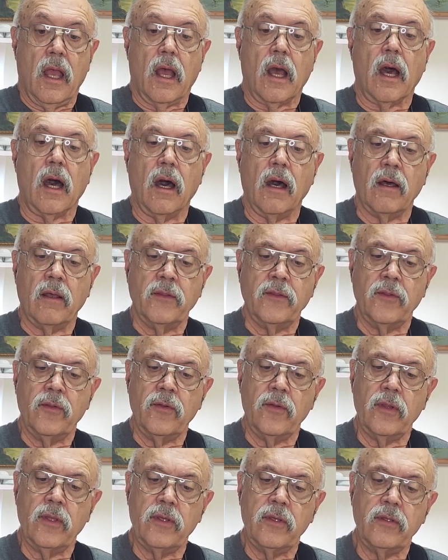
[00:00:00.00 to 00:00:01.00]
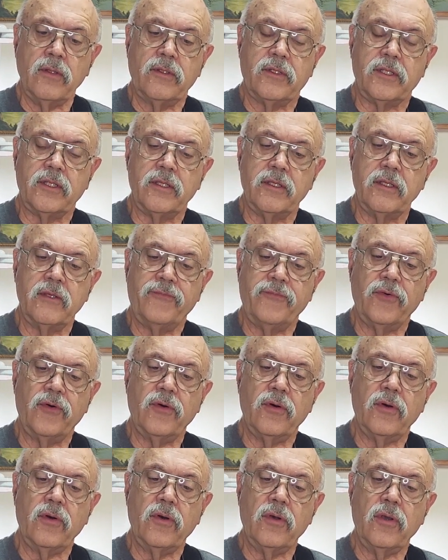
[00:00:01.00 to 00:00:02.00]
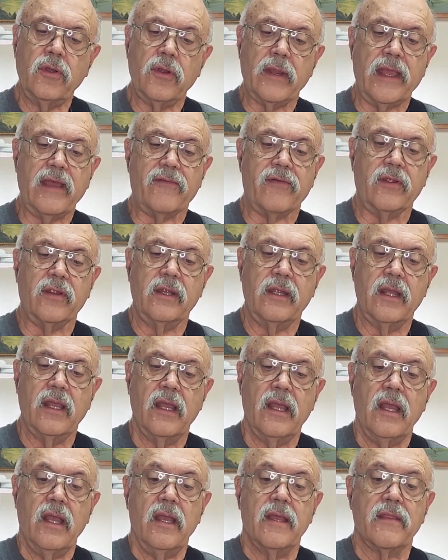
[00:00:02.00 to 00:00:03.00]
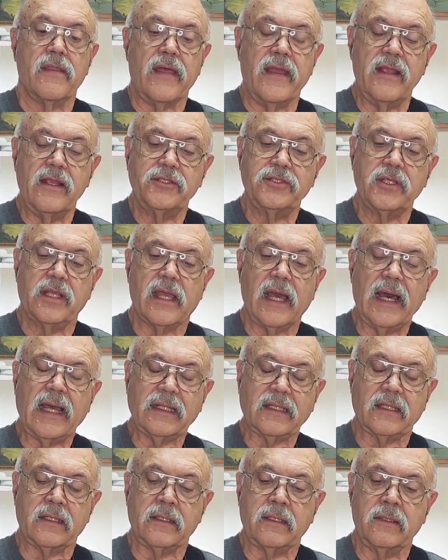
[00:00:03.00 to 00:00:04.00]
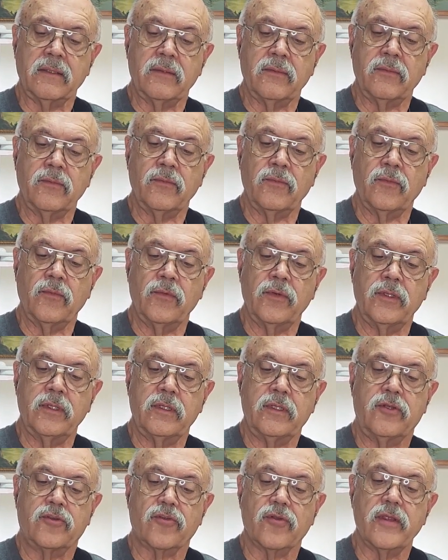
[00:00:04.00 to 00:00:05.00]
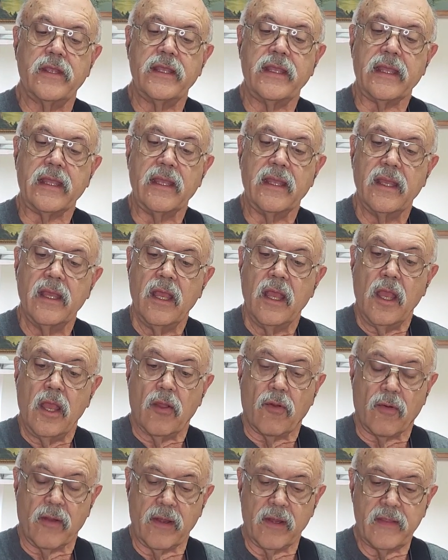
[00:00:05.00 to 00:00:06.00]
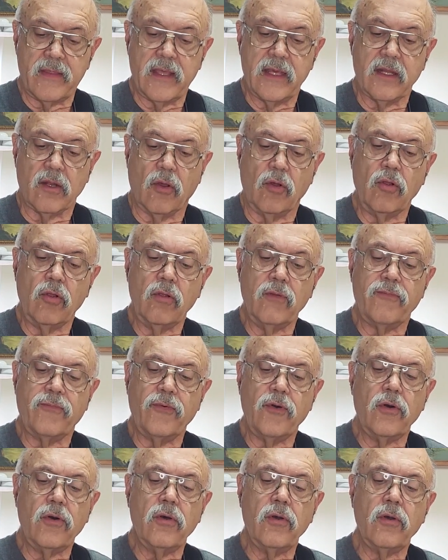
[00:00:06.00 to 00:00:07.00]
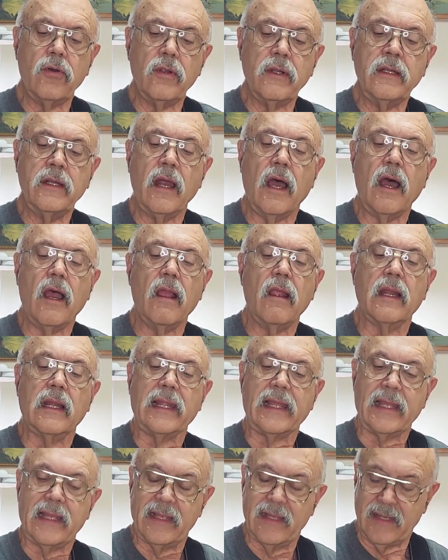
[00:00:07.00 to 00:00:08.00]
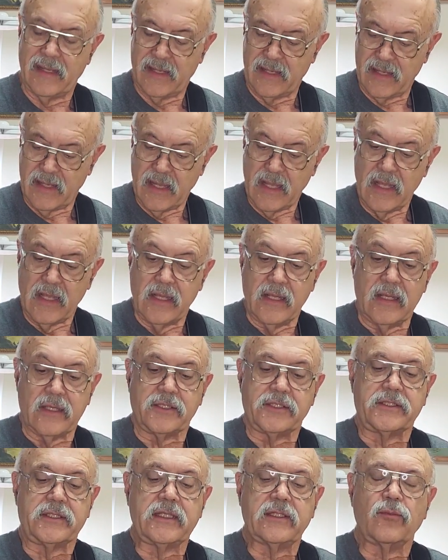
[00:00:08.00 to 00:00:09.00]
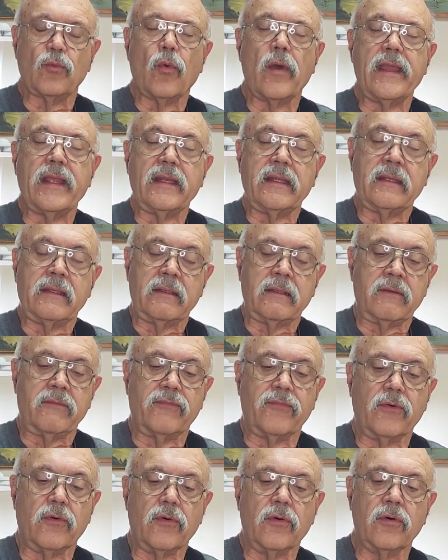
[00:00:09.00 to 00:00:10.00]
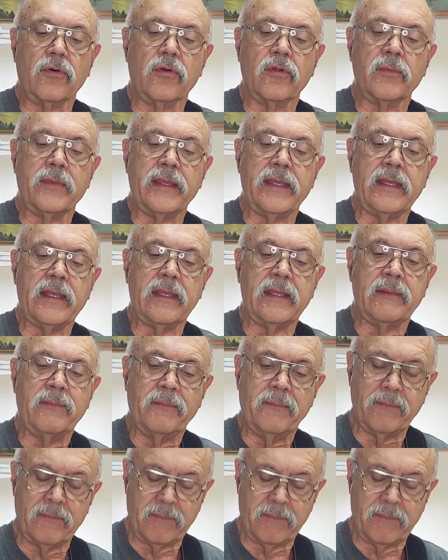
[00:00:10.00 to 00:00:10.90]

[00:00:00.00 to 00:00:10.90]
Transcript: On the road to forever, there's a cottonwood tree where that old Ford and Harley sit waiting for me.